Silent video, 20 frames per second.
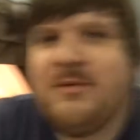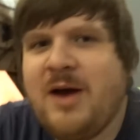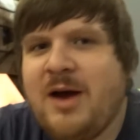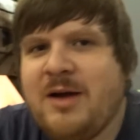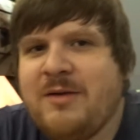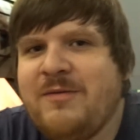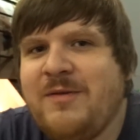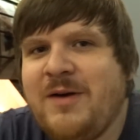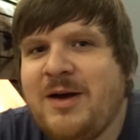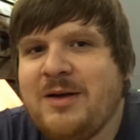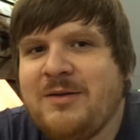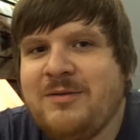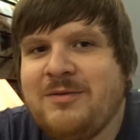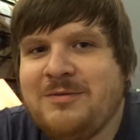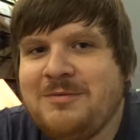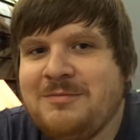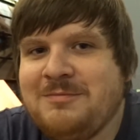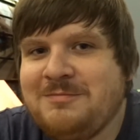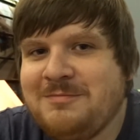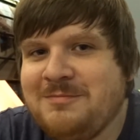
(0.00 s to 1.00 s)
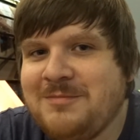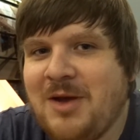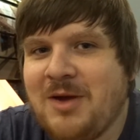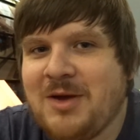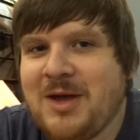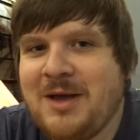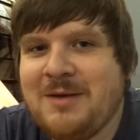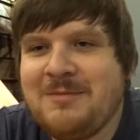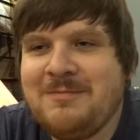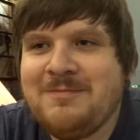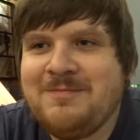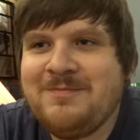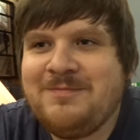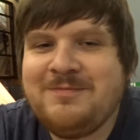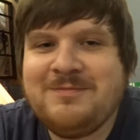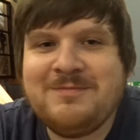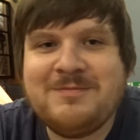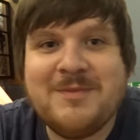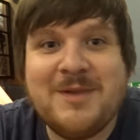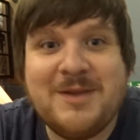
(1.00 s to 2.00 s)
Alright, 5. Okay.
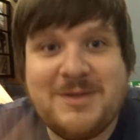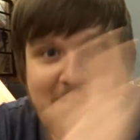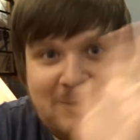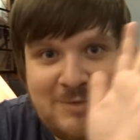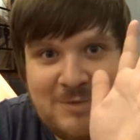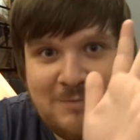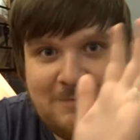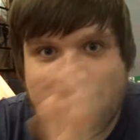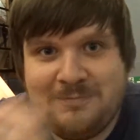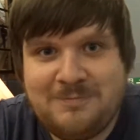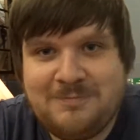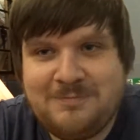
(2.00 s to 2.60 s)
See you soon.